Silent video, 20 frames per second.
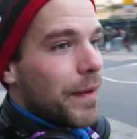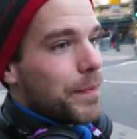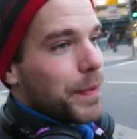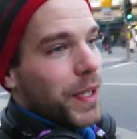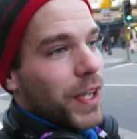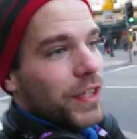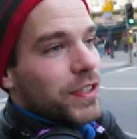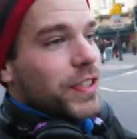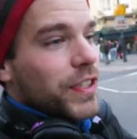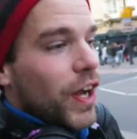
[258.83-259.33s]

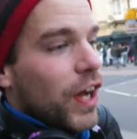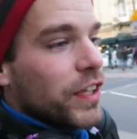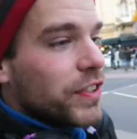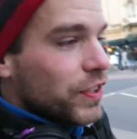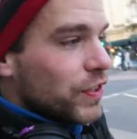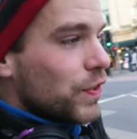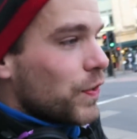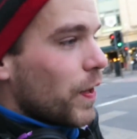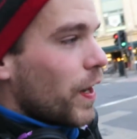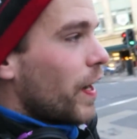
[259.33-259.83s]
Because in
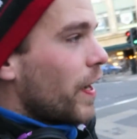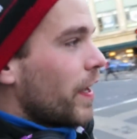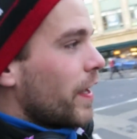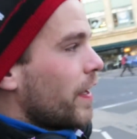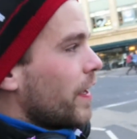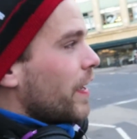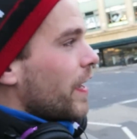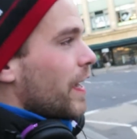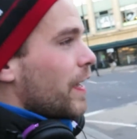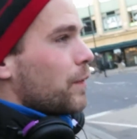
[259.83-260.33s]
Austria
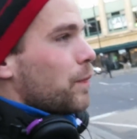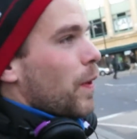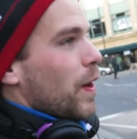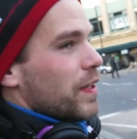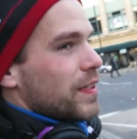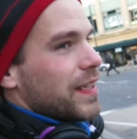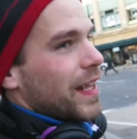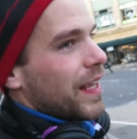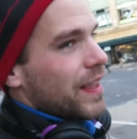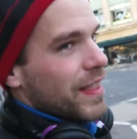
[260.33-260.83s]
it
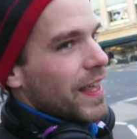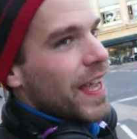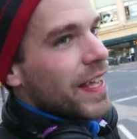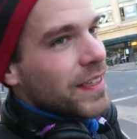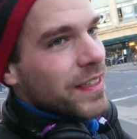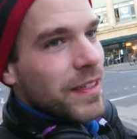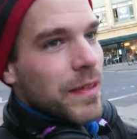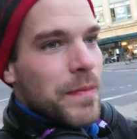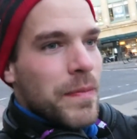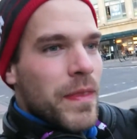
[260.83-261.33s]
works like that,